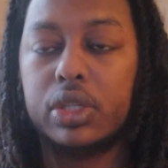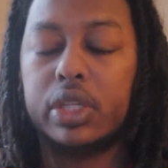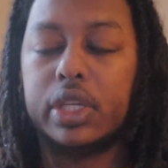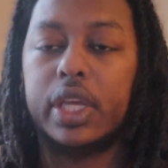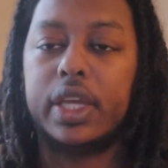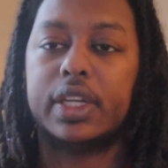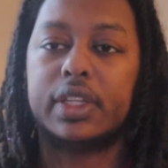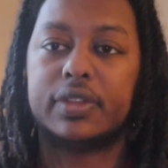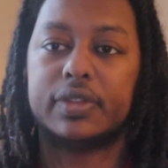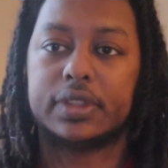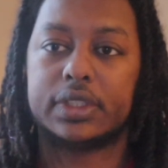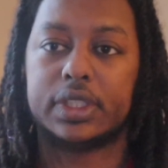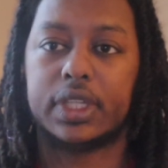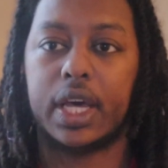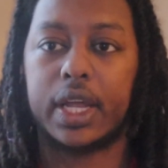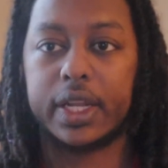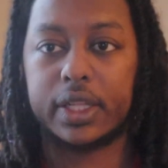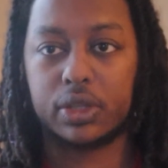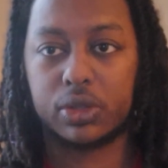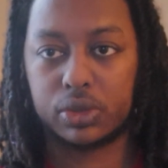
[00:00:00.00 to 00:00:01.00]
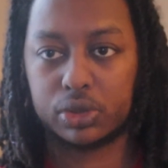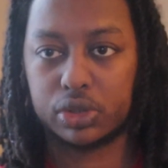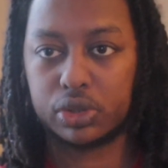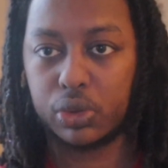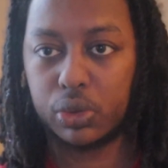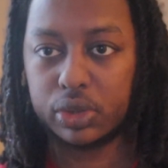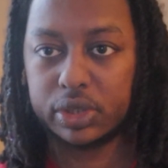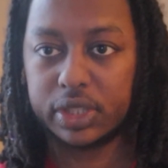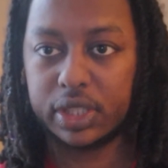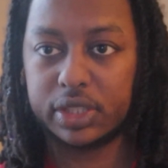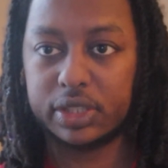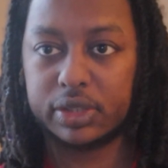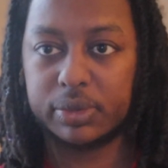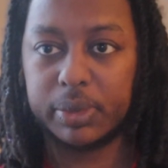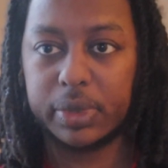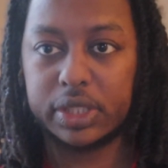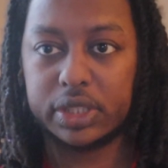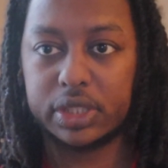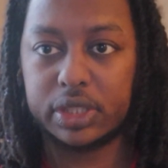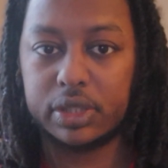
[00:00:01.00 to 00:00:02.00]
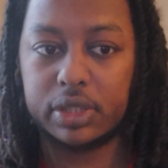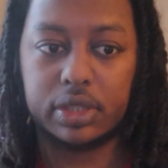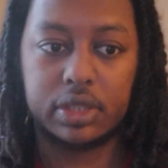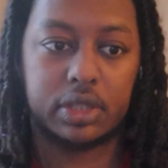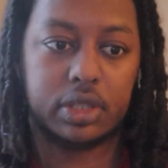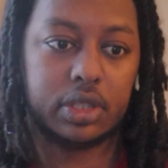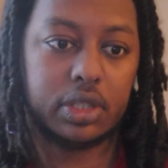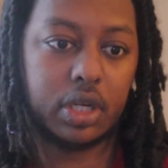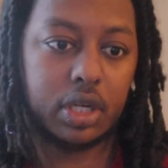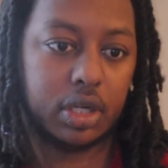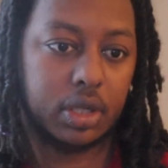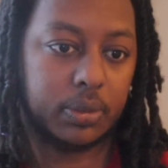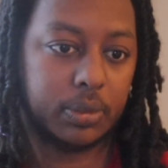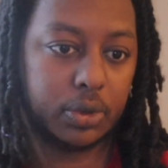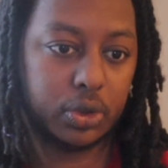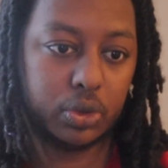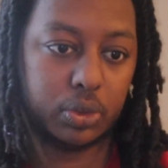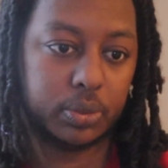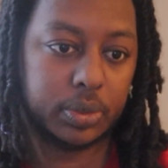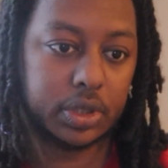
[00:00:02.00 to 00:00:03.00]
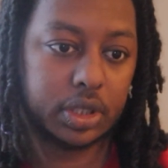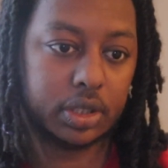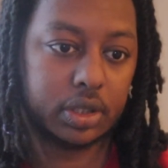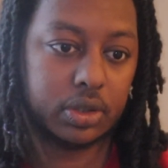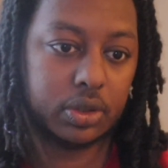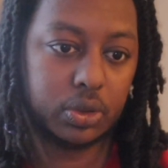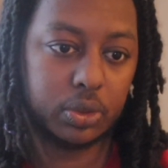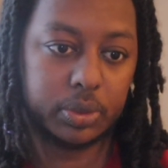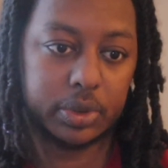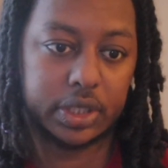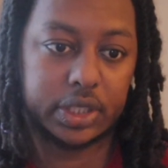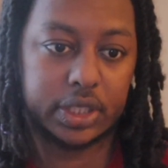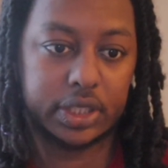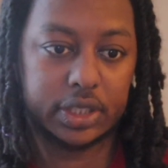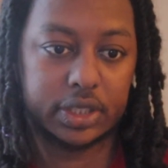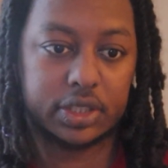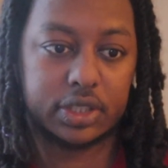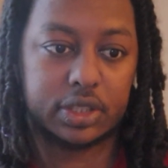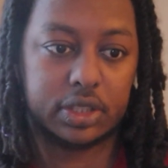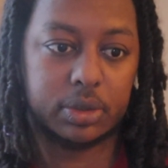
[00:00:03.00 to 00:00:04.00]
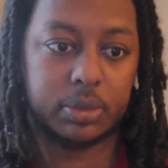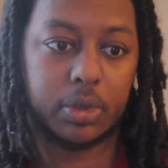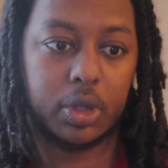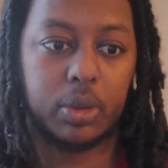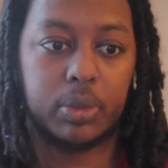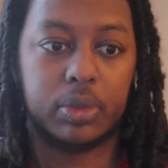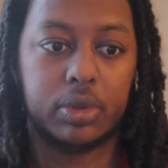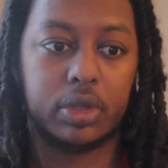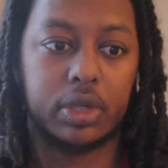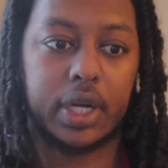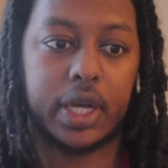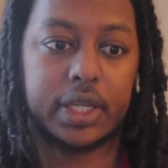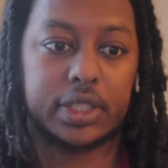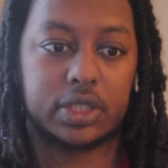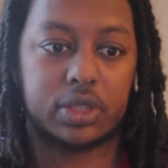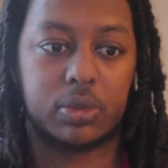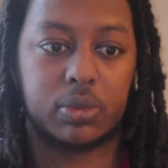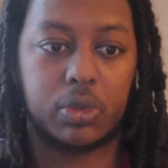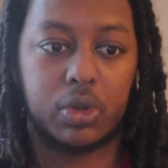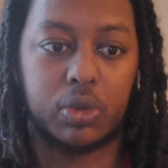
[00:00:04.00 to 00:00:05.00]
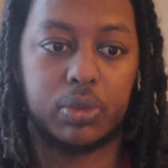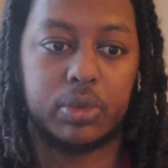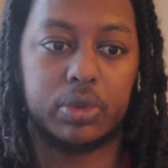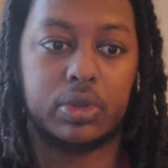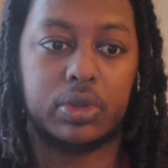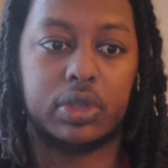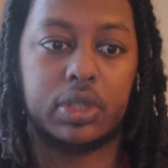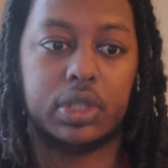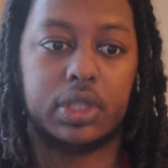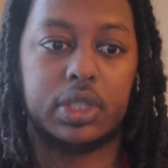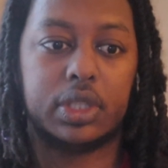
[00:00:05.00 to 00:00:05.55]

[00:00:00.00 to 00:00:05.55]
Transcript: and if it's not at those stores I just mentioned, Uber Eats, T-Mobile, ExxonMobil,